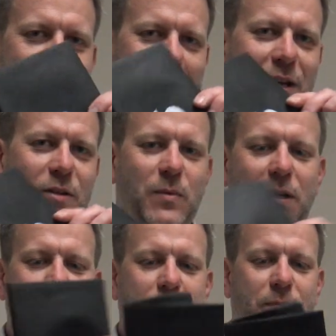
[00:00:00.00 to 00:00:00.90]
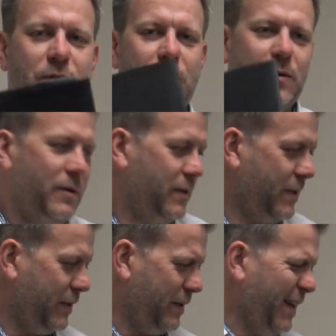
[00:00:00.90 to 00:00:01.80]
bag as well, so
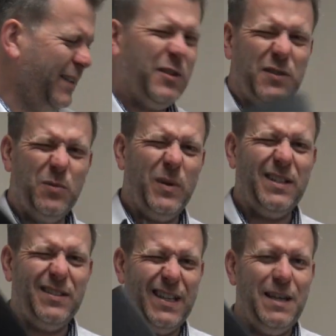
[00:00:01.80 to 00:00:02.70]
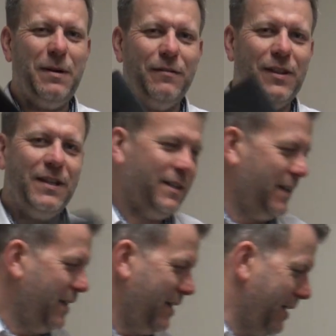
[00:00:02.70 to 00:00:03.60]
at least you got somewhere to keep everything.
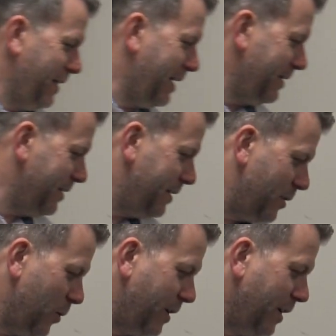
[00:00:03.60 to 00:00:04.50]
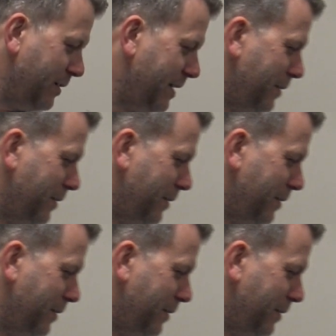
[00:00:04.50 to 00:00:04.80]
That's quite a nice little